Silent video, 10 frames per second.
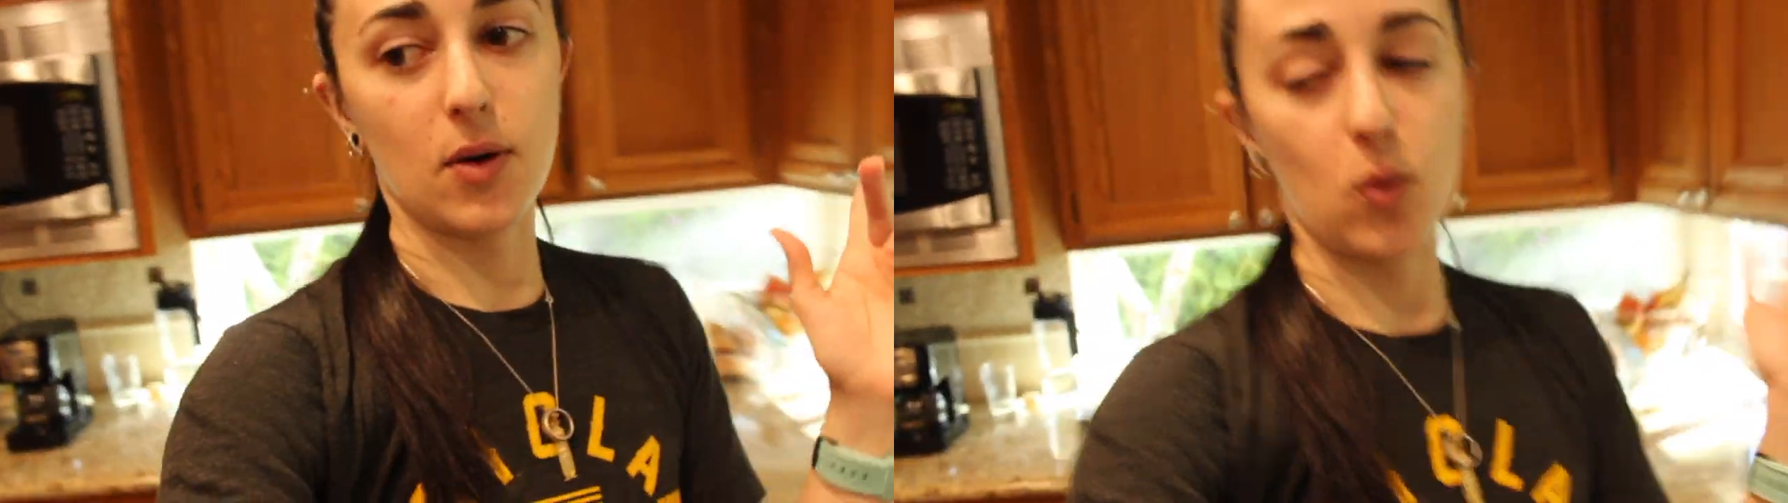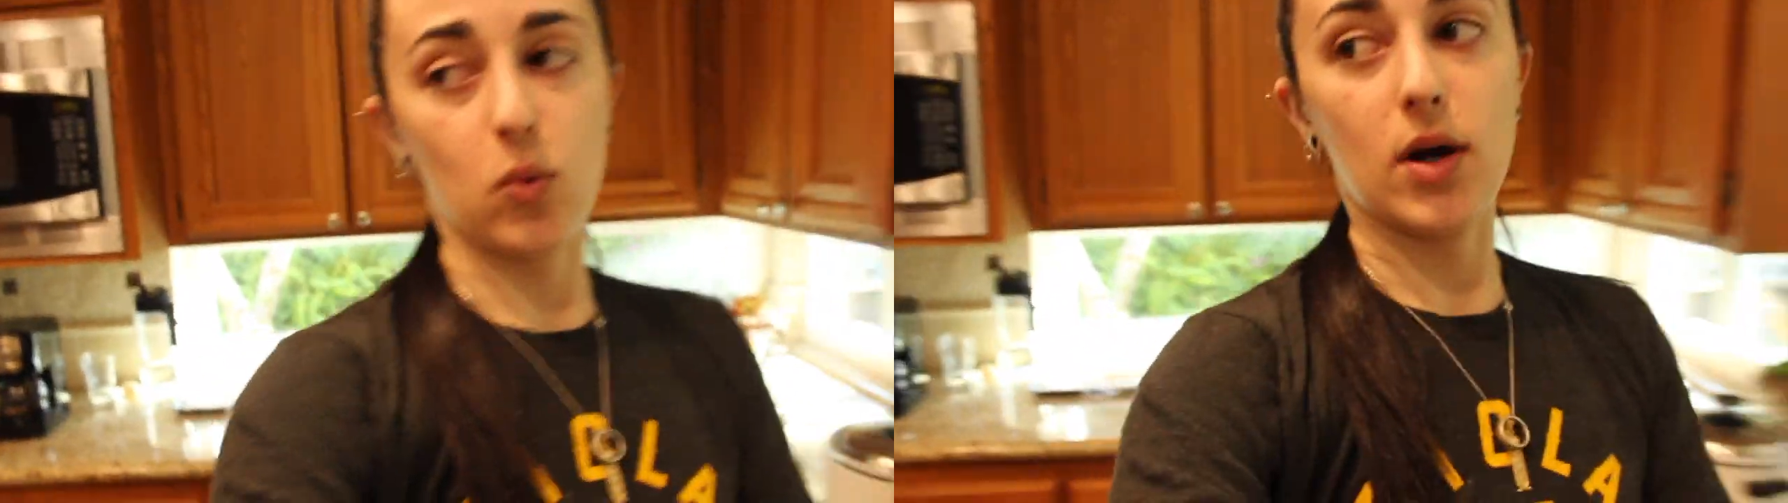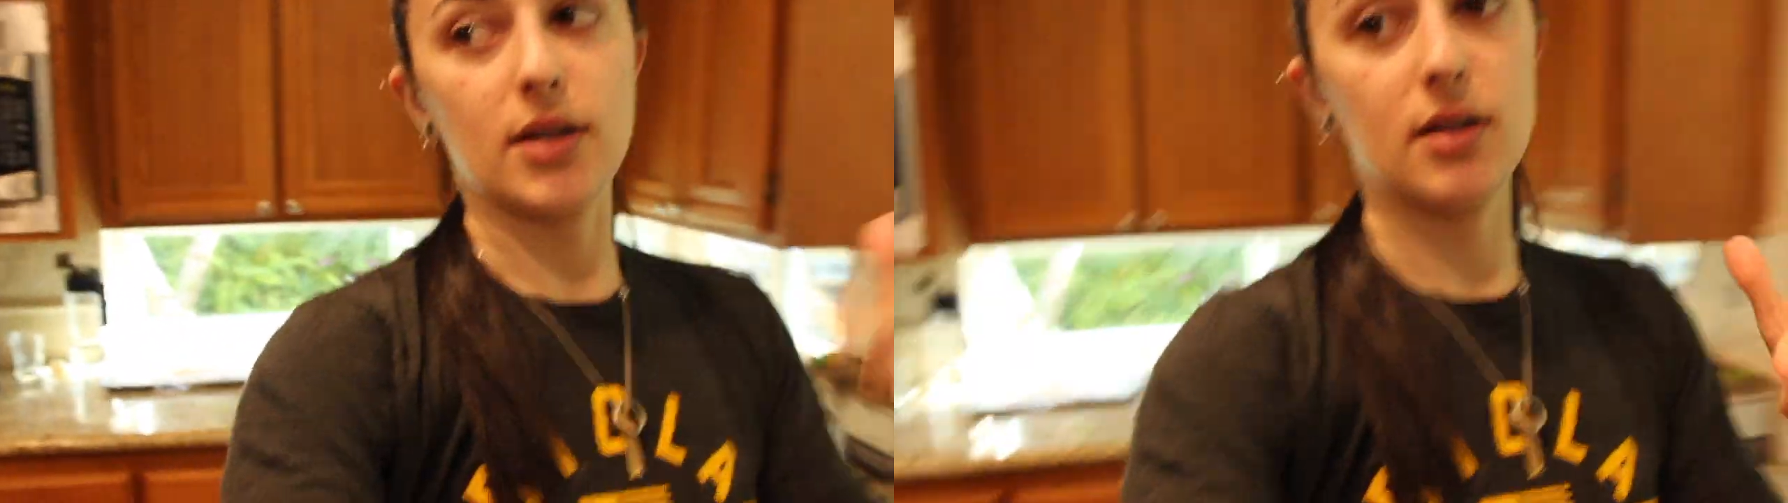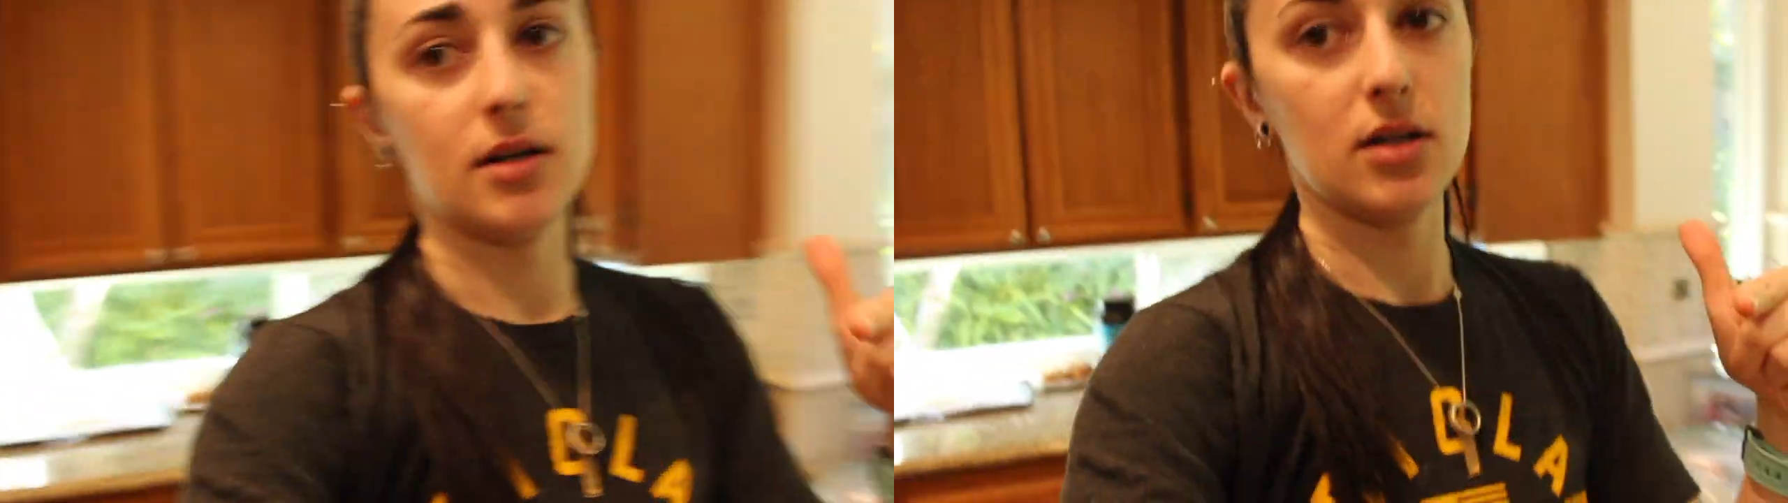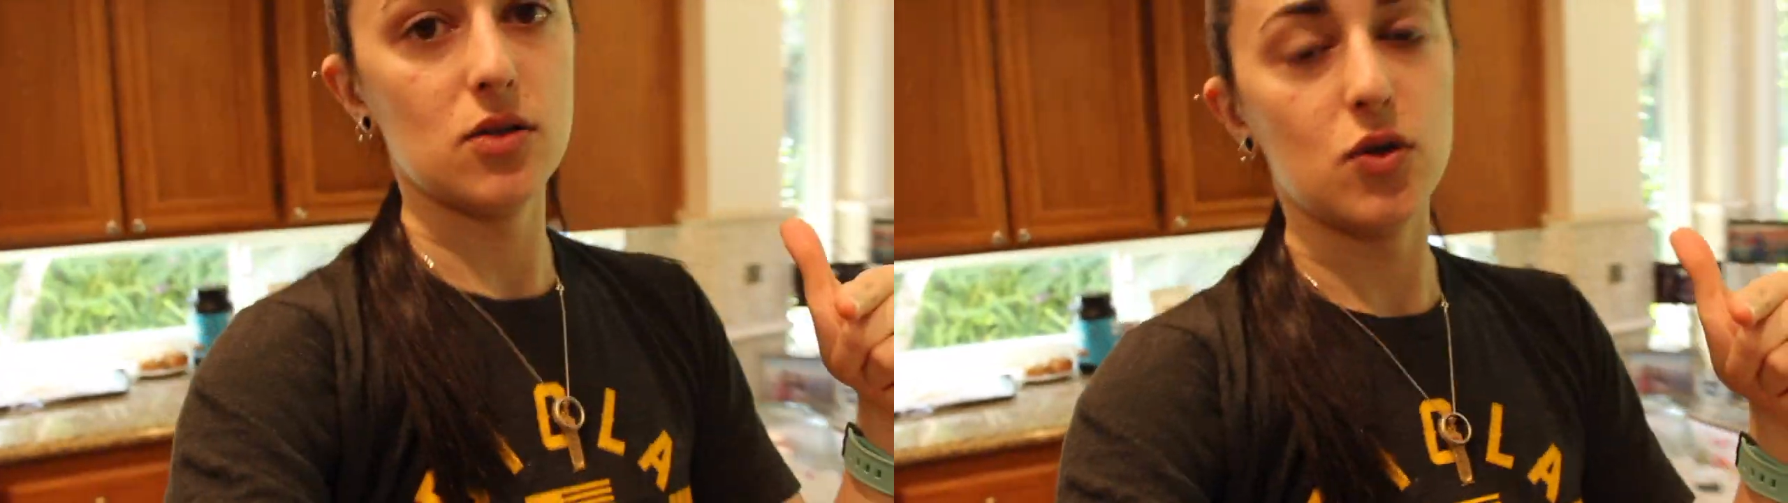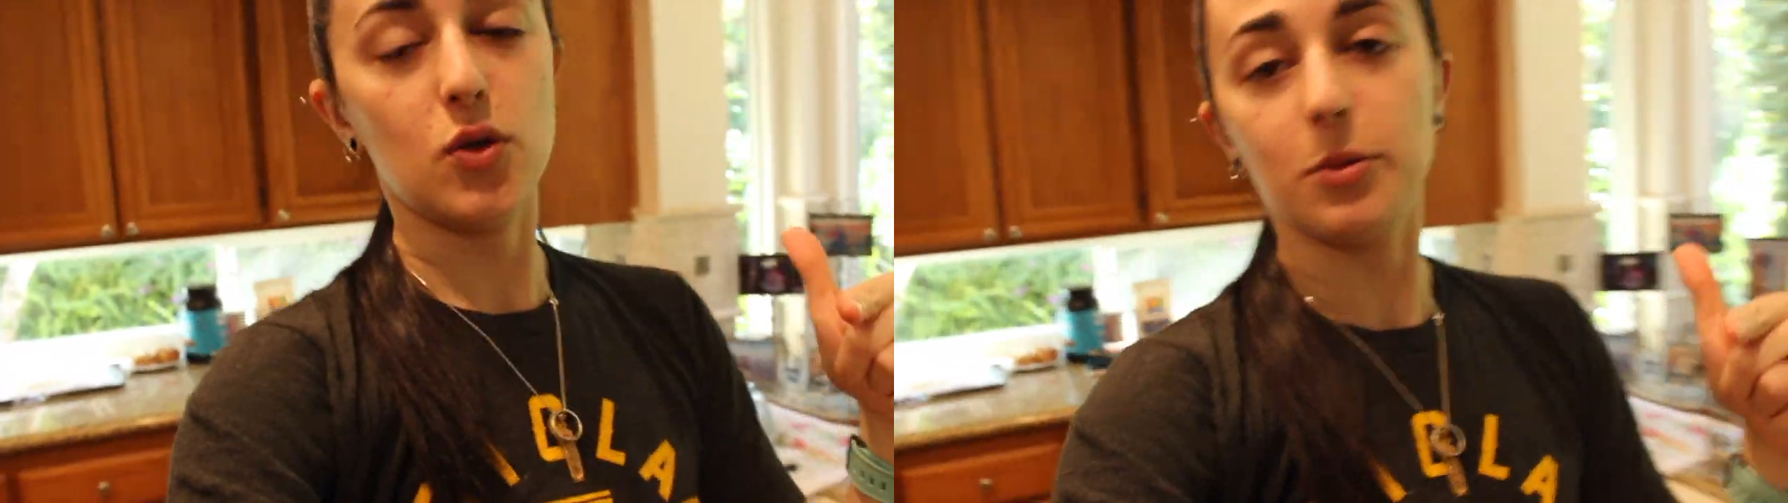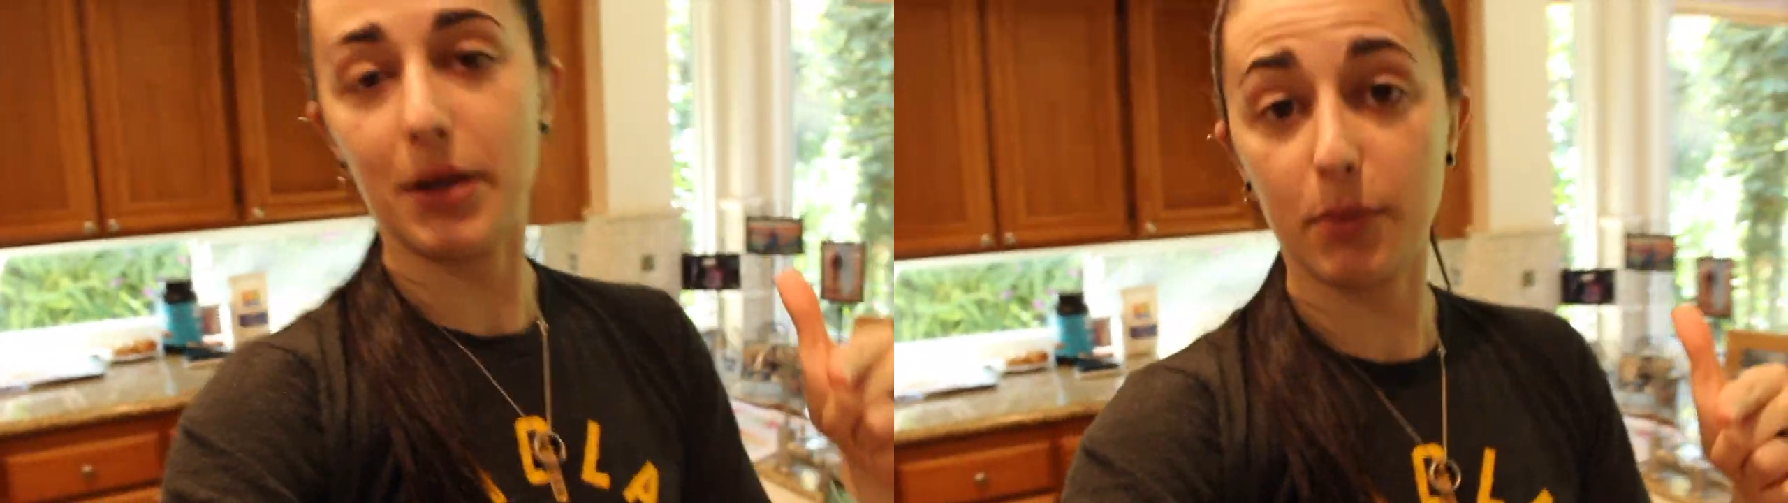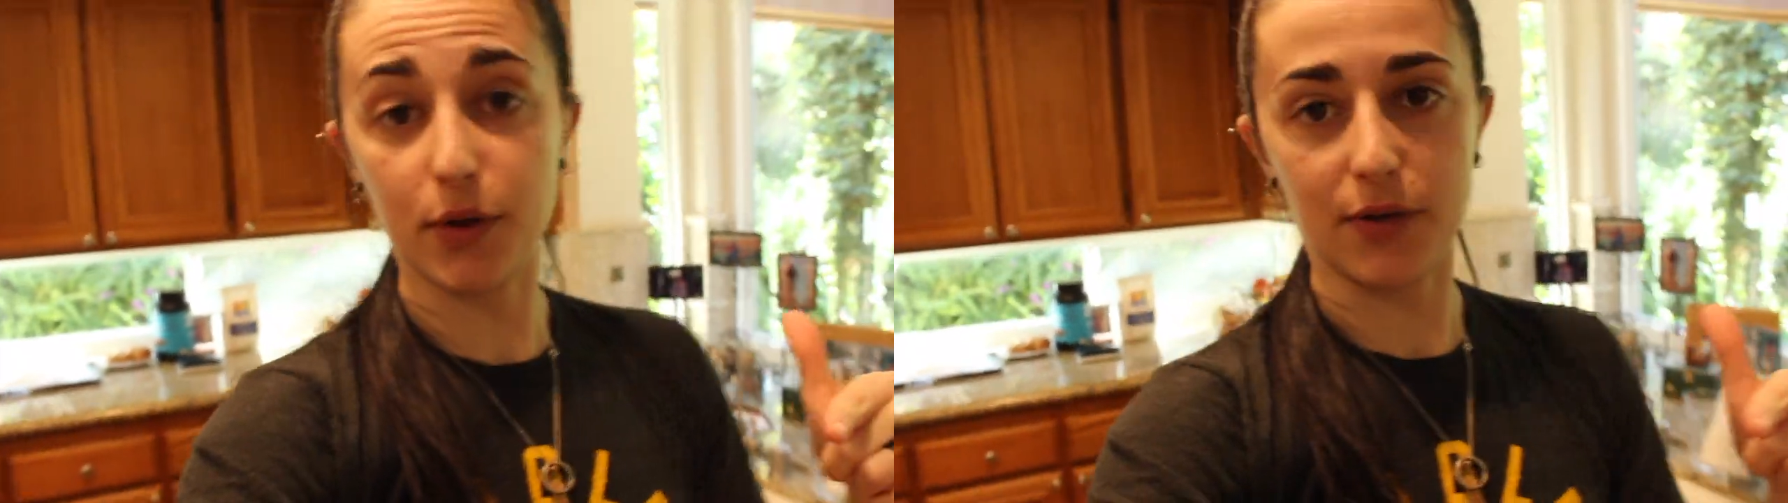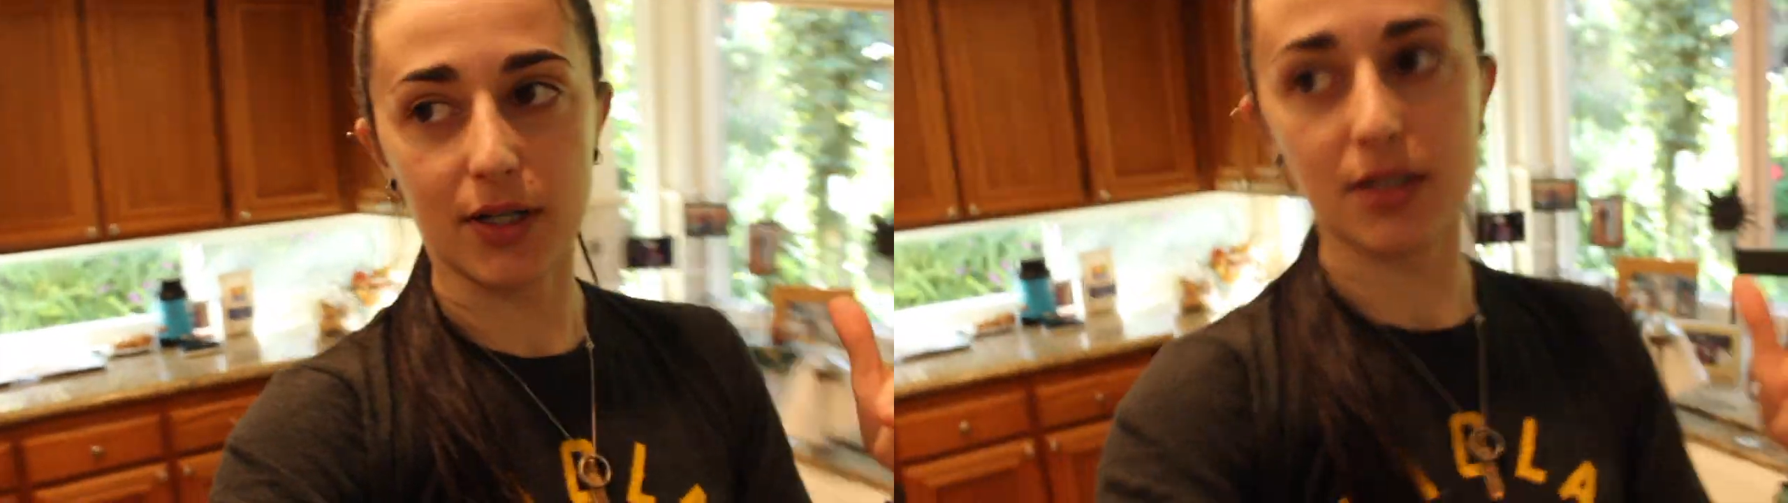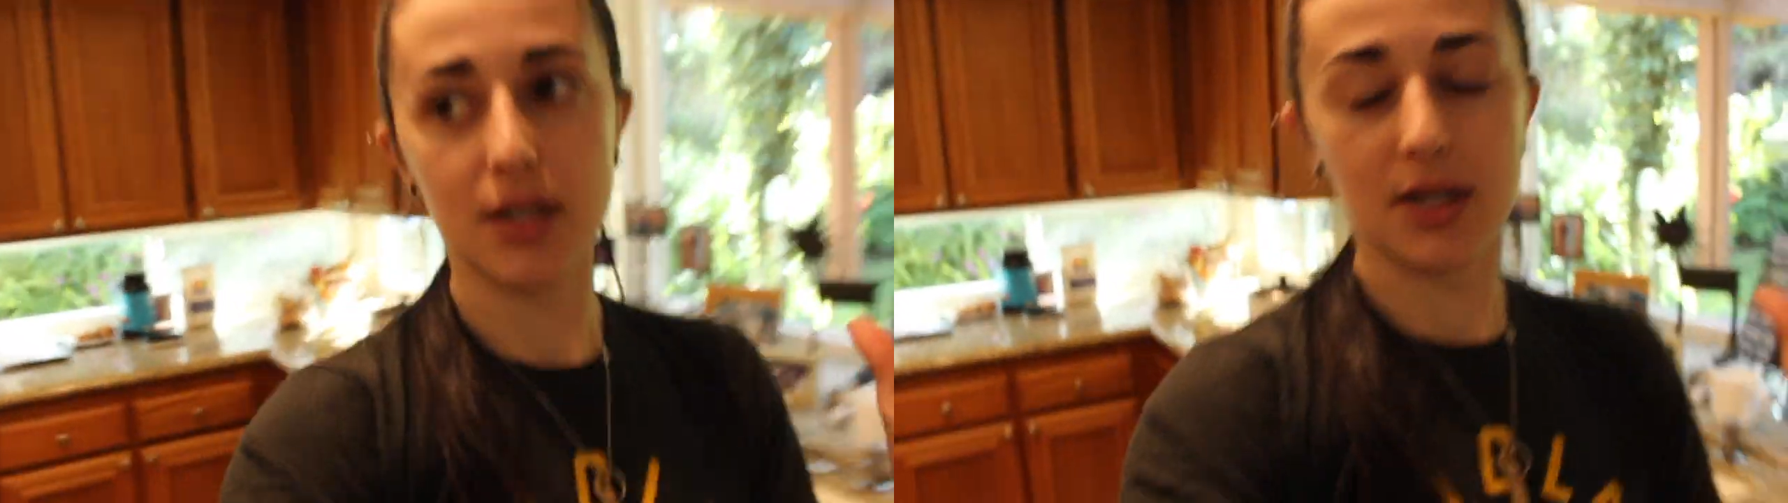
one to my boyfriend